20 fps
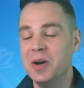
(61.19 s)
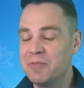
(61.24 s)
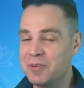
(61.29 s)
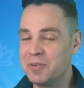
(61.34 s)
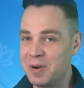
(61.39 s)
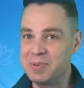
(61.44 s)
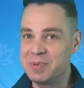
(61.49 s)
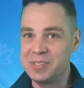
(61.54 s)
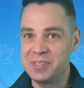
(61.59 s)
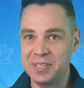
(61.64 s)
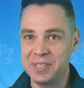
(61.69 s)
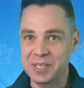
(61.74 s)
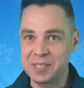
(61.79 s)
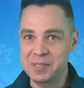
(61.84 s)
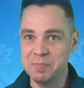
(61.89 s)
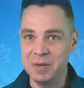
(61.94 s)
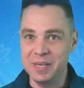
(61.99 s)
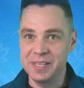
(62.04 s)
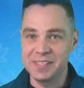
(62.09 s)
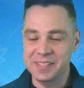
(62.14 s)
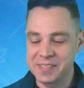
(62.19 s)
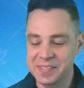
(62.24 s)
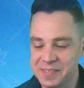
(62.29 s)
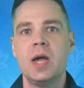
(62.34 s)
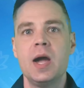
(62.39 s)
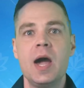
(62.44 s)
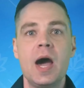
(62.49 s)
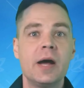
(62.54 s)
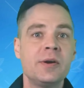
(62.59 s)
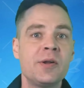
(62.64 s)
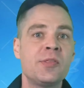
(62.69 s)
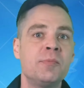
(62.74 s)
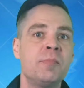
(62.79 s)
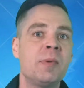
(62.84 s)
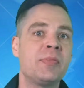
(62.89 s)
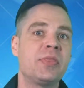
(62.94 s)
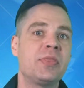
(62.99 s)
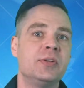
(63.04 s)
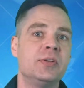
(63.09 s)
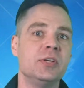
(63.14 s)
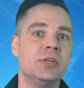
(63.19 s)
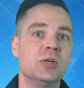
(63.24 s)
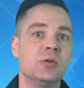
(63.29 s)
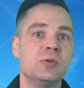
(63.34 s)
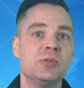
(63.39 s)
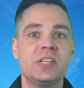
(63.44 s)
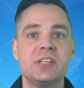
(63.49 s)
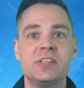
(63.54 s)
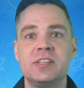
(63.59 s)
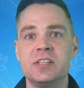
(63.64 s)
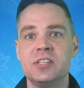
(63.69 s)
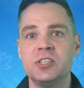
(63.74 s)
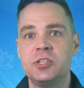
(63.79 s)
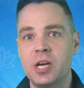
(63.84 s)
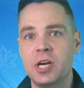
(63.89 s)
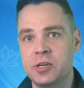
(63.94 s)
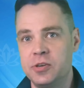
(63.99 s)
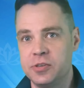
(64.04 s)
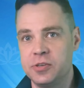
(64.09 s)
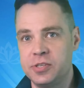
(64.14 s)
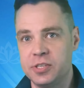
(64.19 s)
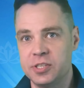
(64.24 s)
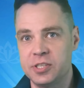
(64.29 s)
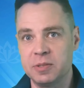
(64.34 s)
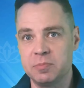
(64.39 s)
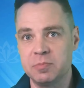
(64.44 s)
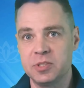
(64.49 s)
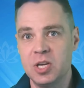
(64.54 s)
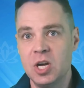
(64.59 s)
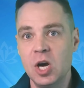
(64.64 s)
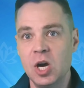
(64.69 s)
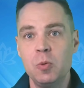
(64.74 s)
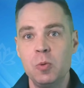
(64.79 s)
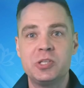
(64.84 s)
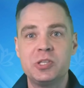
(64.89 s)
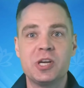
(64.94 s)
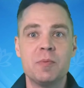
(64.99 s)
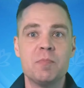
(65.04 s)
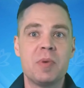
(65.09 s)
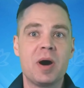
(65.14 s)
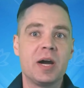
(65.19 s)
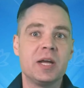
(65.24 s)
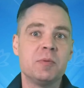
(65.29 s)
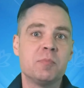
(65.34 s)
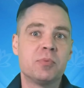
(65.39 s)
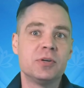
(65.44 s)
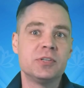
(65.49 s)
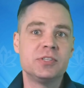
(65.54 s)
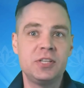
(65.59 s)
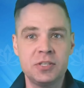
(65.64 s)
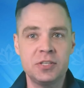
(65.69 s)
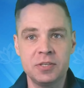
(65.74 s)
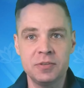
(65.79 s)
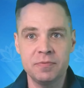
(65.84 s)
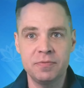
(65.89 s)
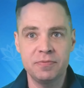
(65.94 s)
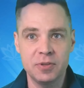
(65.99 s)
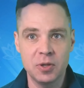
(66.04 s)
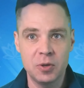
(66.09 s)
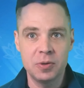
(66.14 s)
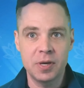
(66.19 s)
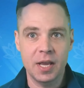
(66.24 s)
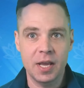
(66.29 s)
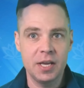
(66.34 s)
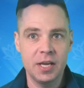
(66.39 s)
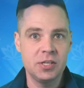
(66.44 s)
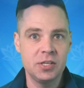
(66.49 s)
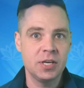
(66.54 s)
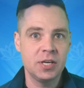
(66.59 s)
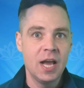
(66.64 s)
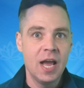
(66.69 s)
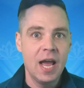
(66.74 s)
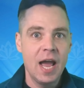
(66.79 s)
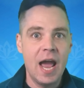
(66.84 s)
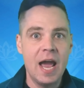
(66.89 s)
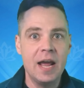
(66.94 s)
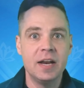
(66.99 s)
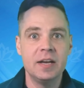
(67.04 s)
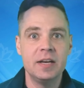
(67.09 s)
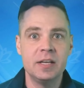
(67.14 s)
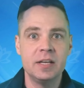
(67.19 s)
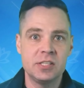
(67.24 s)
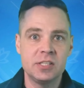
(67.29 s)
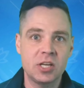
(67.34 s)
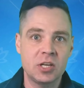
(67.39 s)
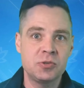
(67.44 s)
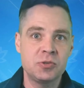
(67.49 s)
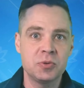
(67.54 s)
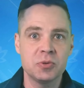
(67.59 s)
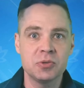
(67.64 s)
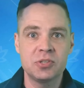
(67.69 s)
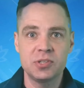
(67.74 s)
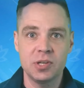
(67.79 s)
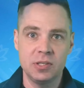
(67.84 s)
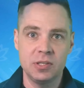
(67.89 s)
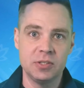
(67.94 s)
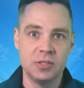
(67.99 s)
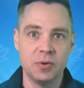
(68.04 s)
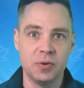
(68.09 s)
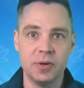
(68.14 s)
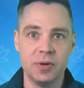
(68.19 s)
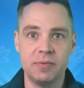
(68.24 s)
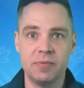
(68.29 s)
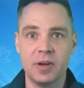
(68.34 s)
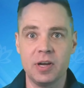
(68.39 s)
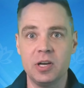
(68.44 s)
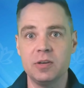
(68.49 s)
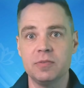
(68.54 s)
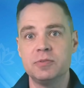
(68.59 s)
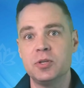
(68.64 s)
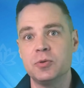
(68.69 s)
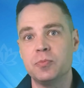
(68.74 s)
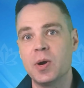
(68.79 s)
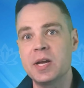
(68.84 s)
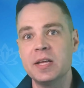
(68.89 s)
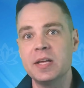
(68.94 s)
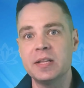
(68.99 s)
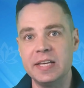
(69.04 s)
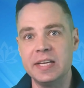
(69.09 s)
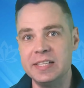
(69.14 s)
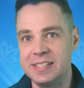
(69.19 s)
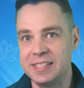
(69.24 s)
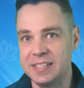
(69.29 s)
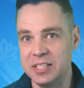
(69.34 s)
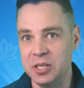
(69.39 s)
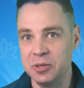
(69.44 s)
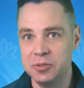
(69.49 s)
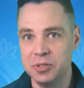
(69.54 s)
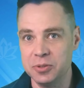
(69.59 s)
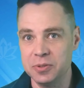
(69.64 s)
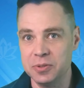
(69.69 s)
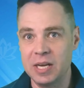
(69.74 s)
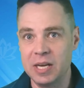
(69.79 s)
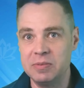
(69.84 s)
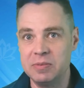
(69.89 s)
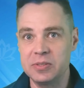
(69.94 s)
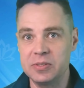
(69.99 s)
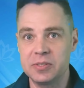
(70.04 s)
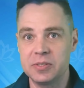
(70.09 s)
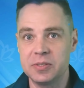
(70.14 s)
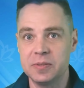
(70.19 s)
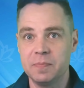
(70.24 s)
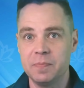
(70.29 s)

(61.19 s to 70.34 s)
for up to 6 months. Another method to use is injector systems, which combine precision flow gauge and an industrial solenoid valve to regulate CO2 levels.